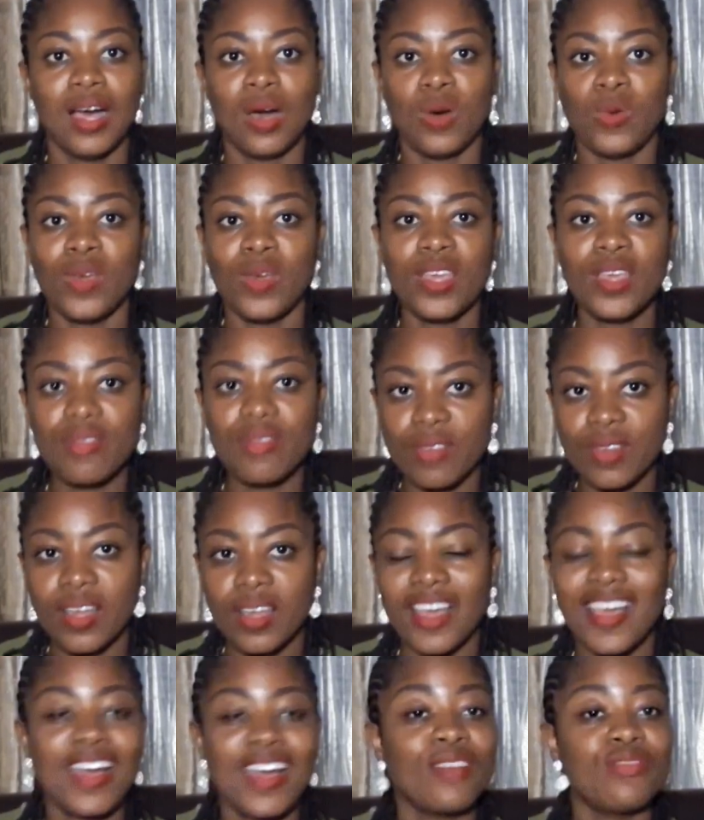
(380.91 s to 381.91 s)

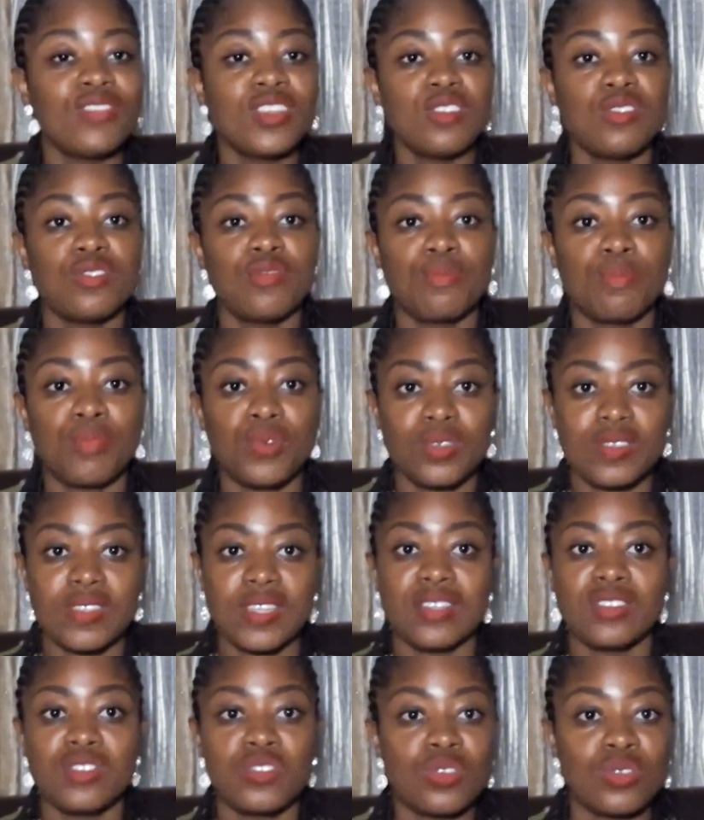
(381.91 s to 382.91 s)
However, after you've
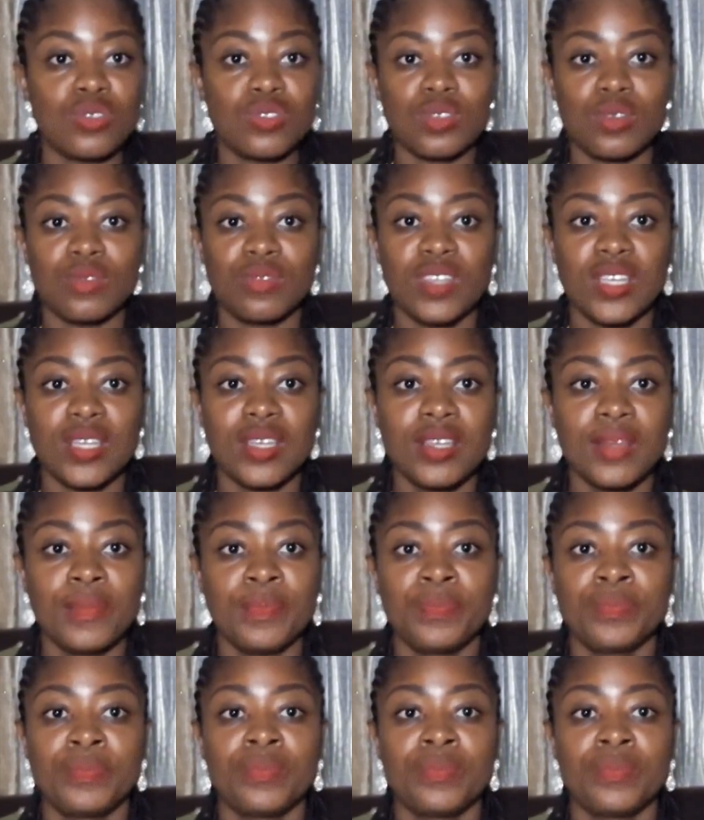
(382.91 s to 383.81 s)
processed your survey